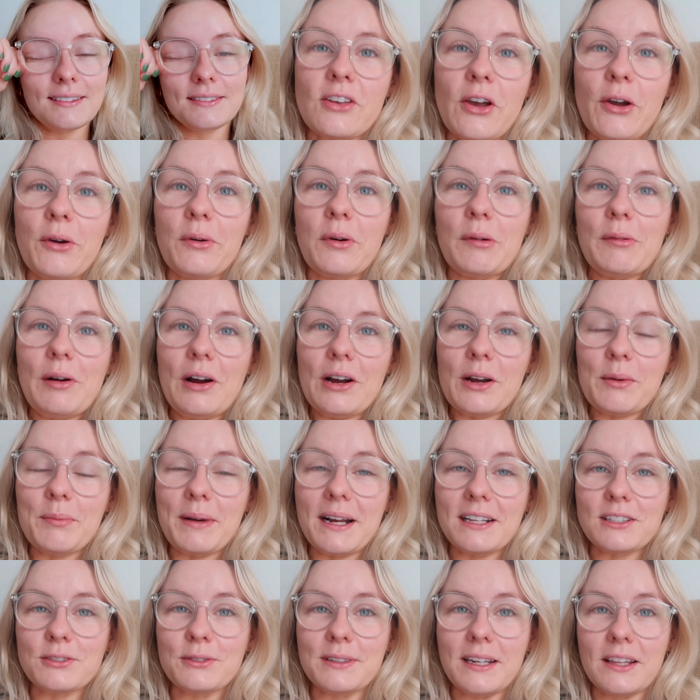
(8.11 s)
So welcome
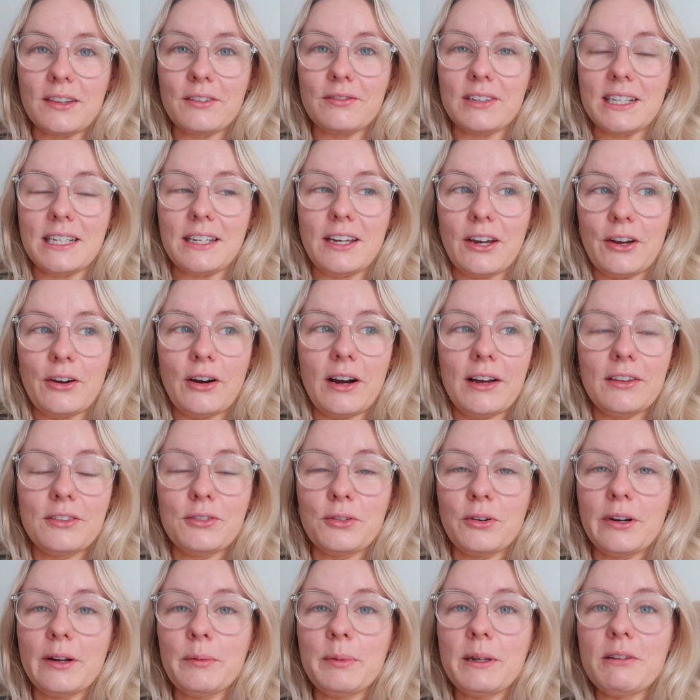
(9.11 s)
back to another video. I
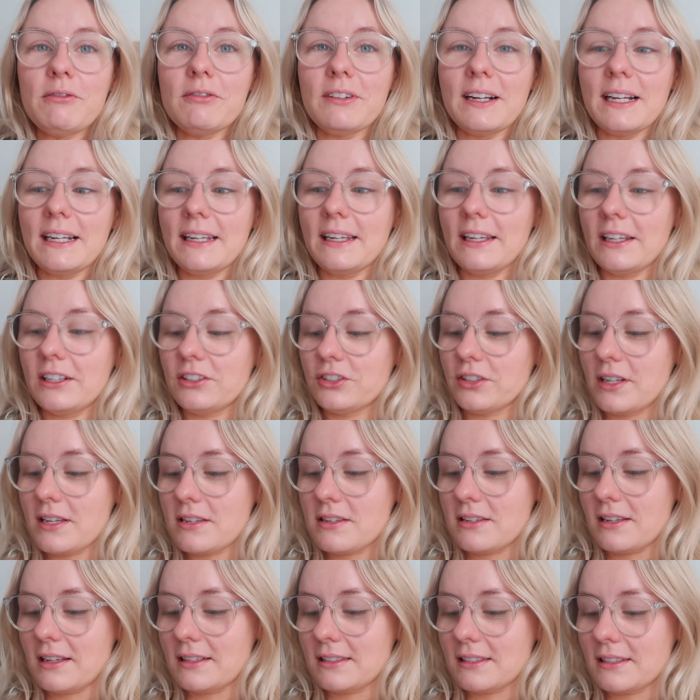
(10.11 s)
thought it'd be really
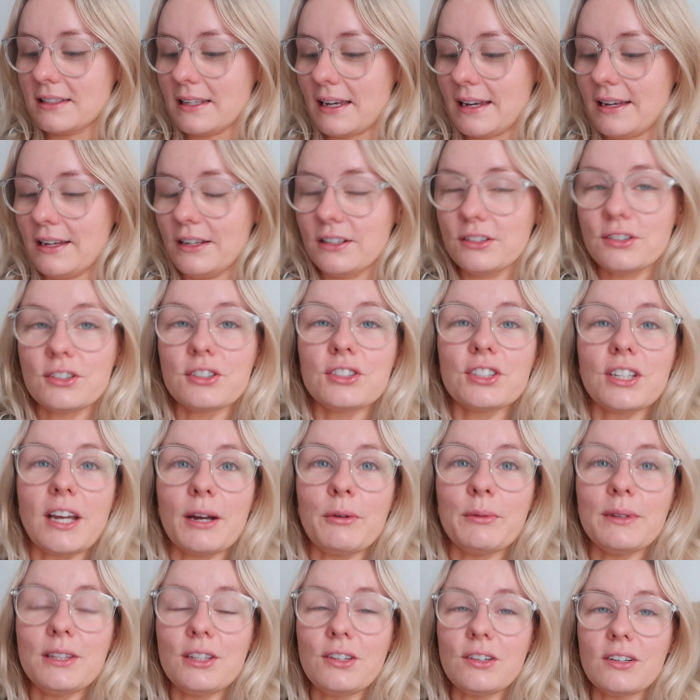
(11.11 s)
interesting today to
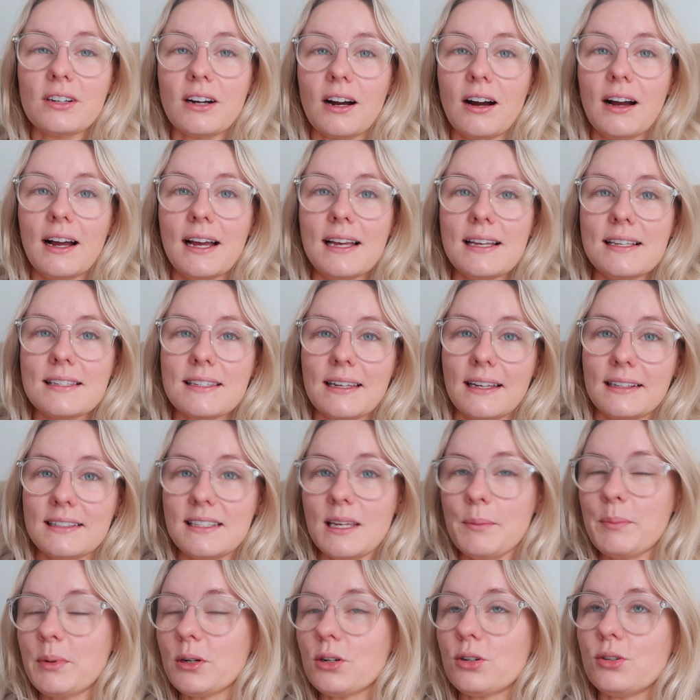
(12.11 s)
share with you guys a
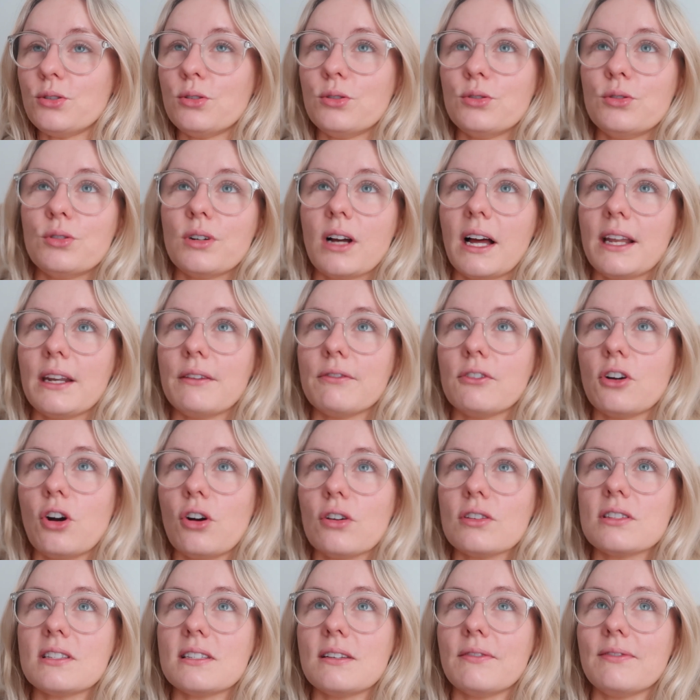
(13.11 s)
typical kind of
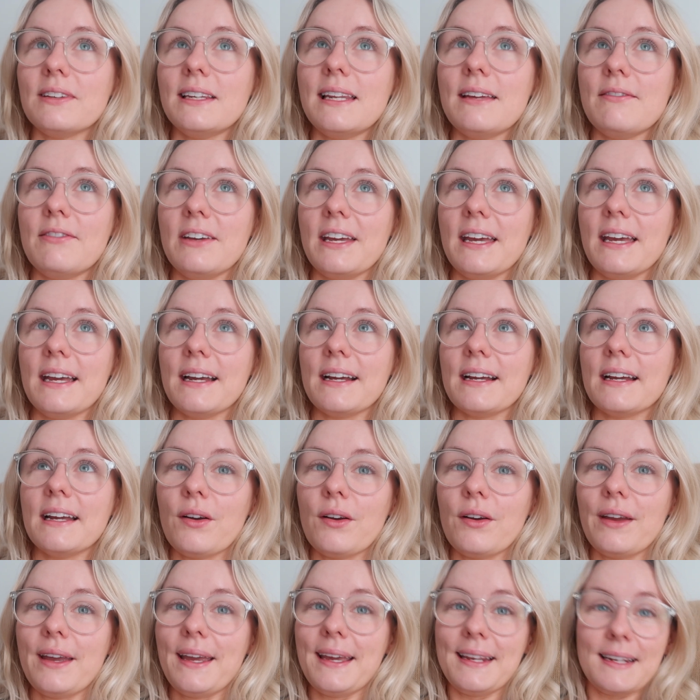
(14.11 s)
cost of living
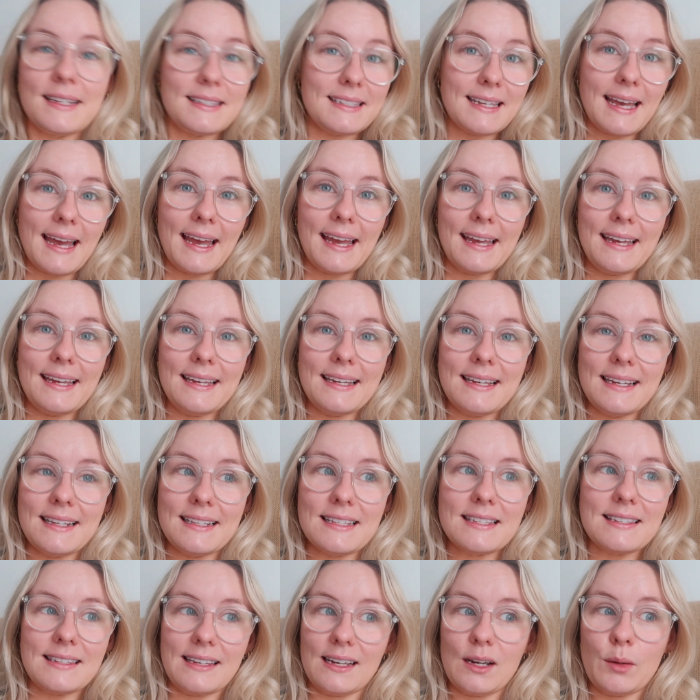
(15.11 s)
in a day
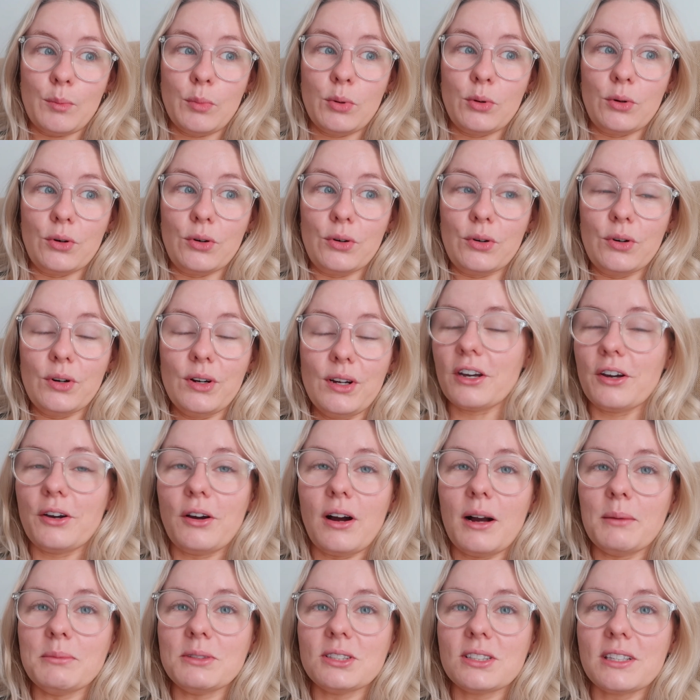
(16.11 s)
in Singapore. So
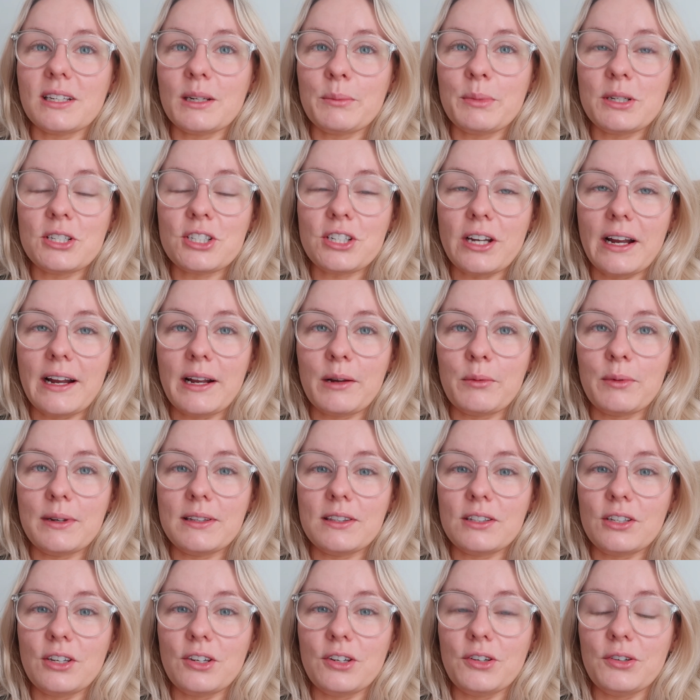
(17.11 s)
I'm just going to be sharing
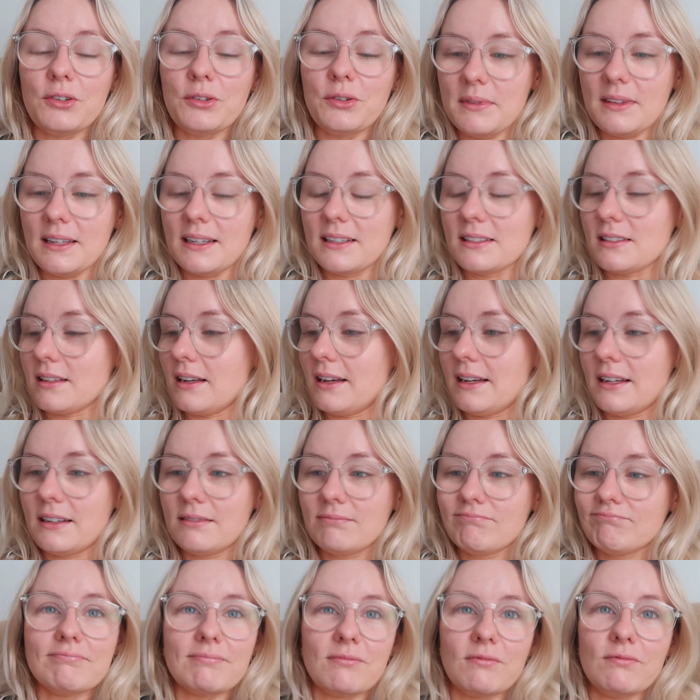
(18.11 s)
with you things like
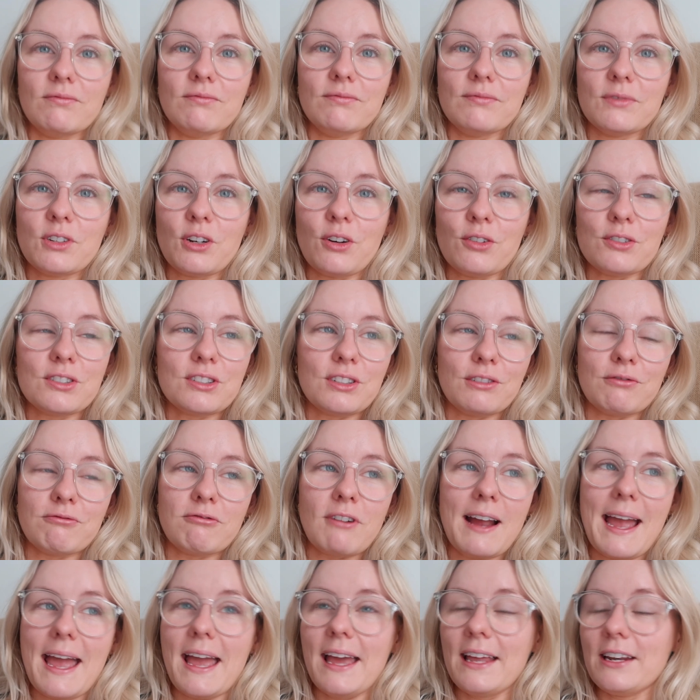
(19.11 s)
cost of
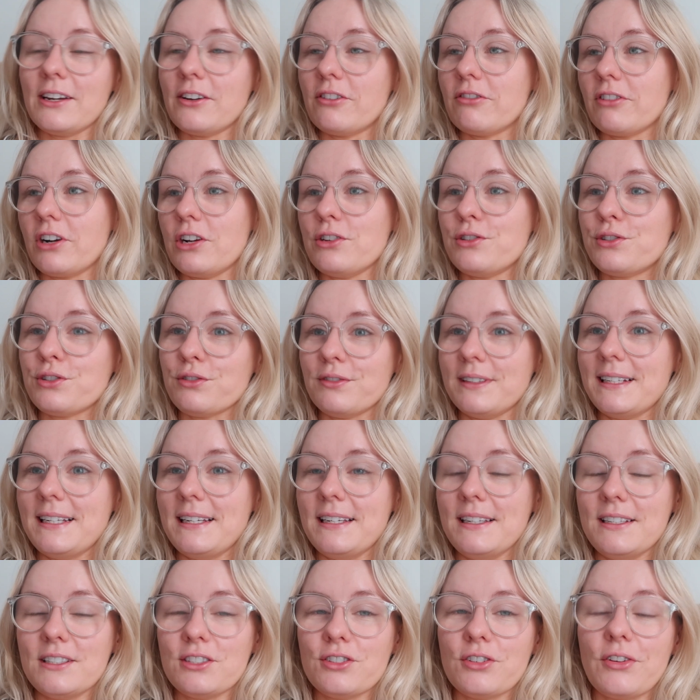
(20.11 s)
rent,
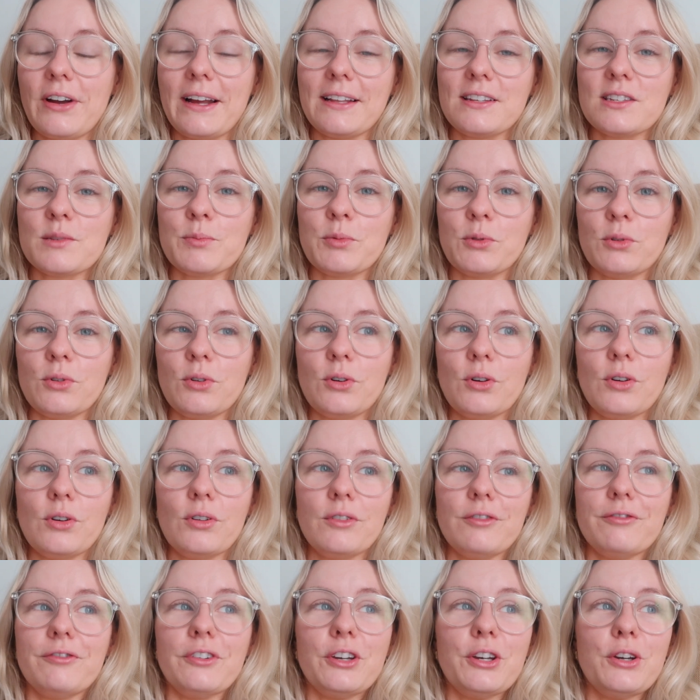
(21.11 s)
groceries,
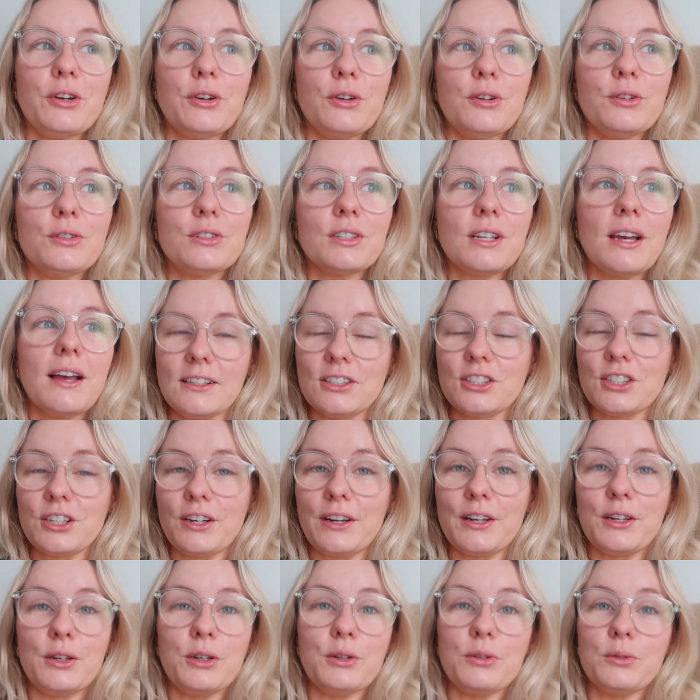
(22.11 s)
transport, food, and show
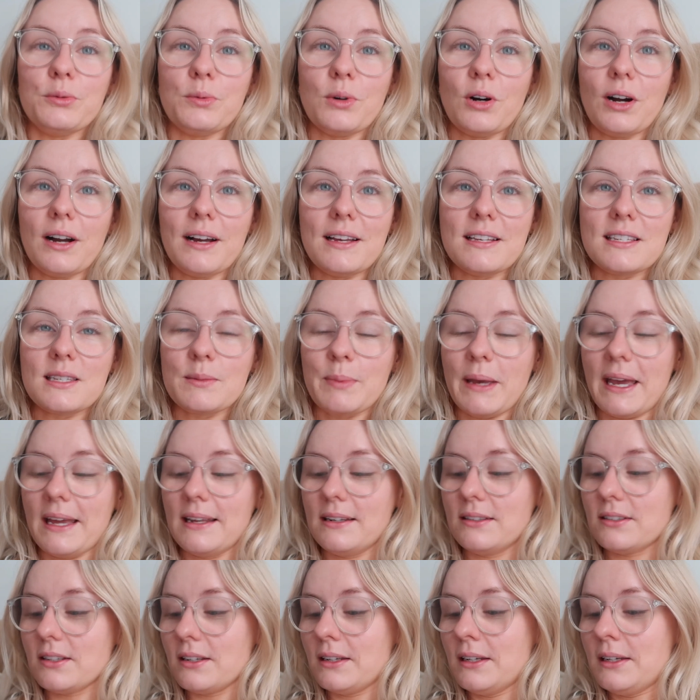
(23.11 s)
you what I
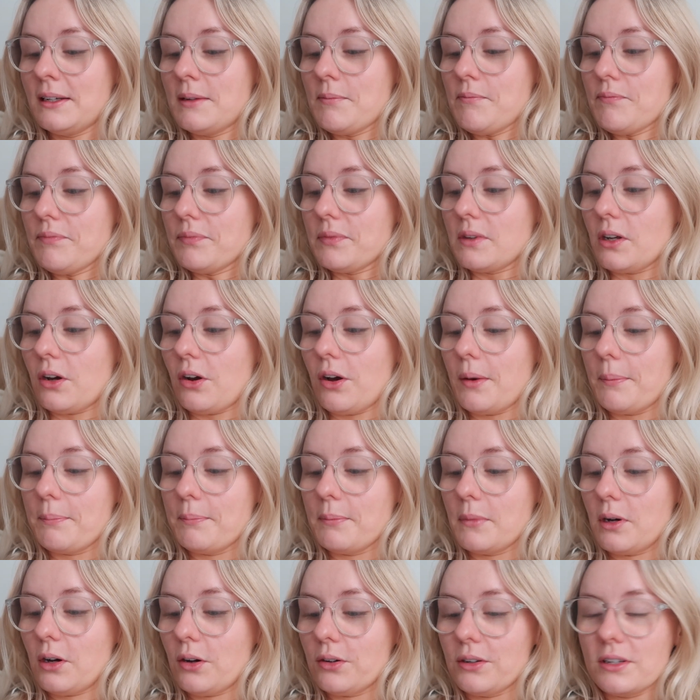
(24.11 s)
spend
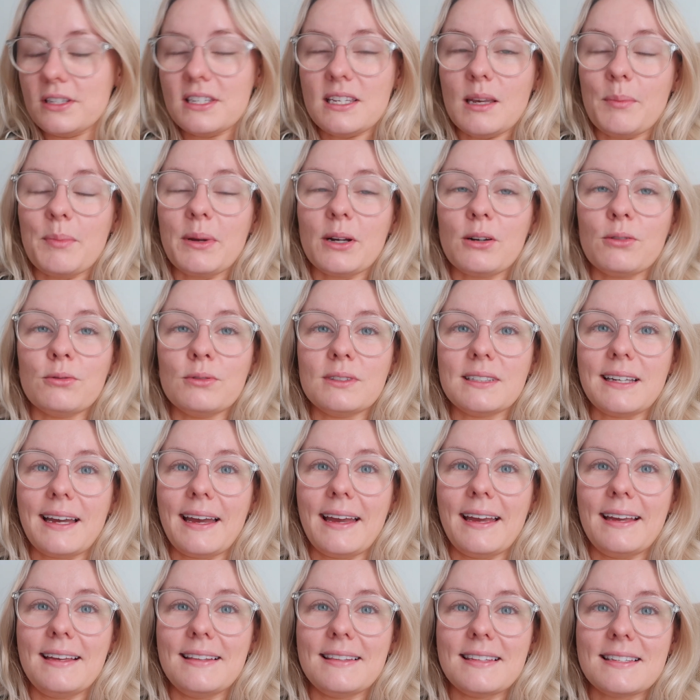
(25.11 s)
on a typical
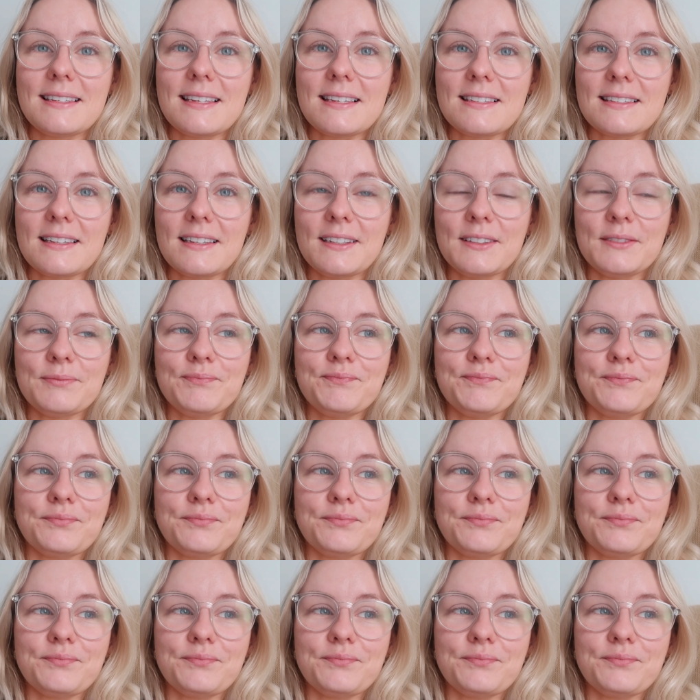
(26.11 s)
day. This isn't